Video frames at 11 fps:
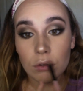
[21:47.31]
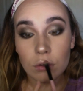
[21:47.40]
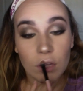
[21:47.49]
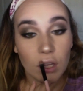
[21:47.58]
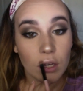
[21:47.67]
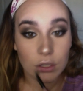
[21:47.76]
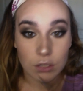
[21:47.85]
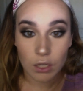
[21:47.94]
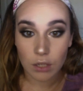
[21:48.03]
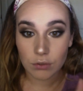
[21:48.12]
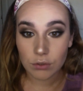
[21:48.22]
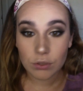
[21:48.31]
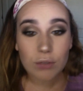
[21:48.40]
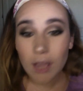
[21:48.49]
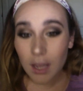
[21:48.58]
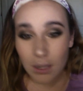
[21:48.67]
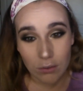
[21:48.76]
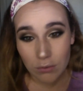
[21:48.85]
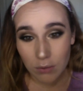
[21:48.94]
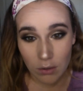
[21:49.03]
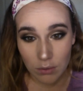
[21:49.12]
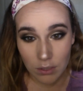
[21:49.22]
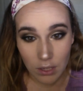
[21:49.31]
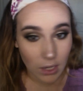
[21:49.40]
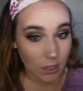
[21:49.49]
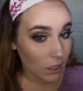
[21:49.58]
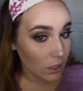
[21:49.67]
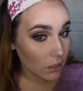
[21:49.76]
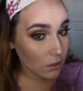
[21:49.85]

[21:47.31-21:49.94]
Like I said, you can't go wrong with highlight.